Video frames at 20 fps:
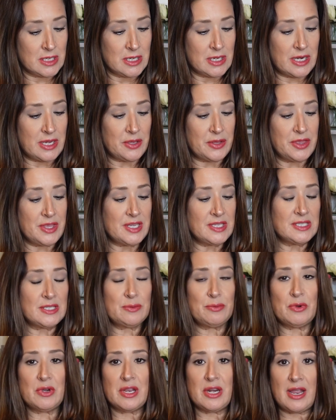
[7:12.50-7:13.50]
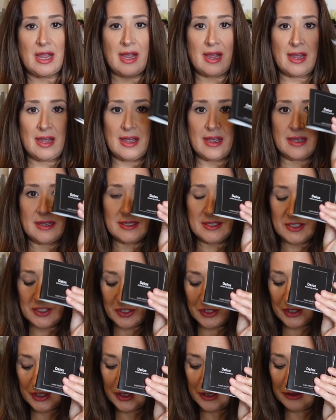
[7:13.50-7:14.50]
Now this one
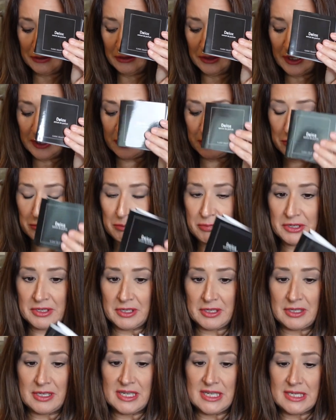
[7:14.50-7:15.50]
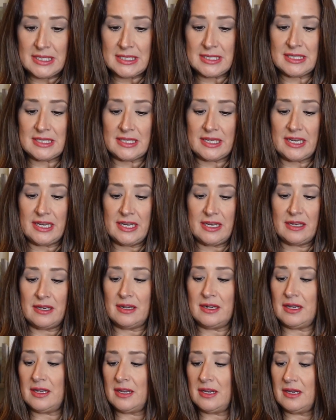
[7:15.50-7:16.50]
has two little booklets
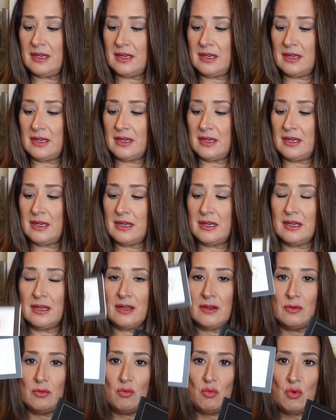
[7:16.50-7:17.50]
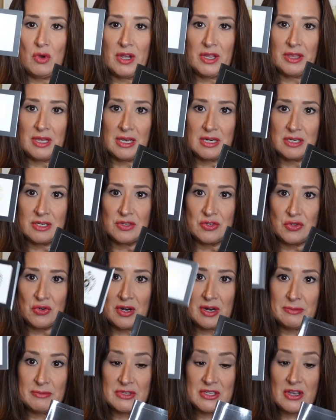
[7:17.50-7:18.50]
in, one that
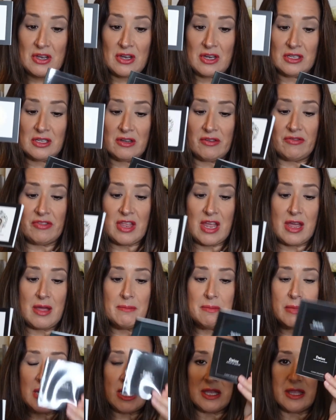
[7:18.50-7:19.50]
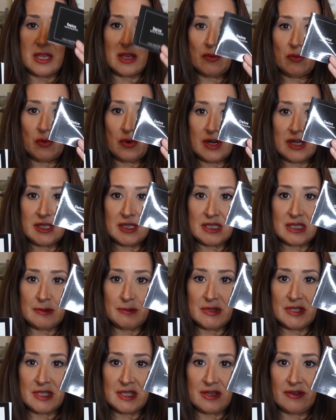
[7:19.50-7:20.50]
describes all of them and then one
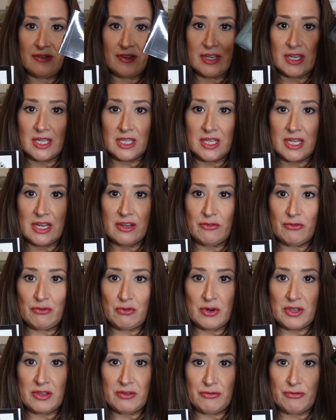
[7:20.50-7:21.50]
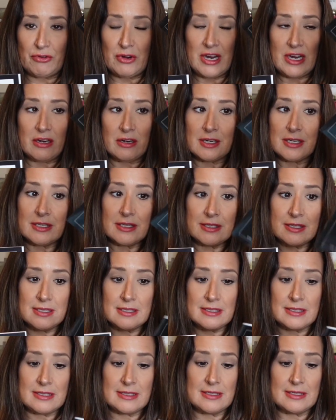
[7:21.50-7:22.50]
specifically for the fragrance
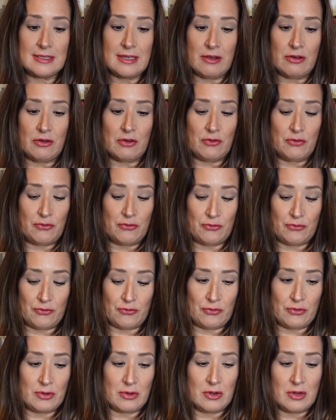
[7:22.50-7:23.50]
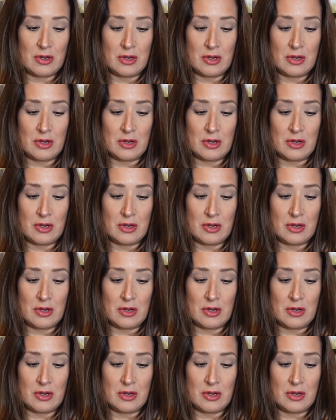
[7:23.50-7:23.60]
itself.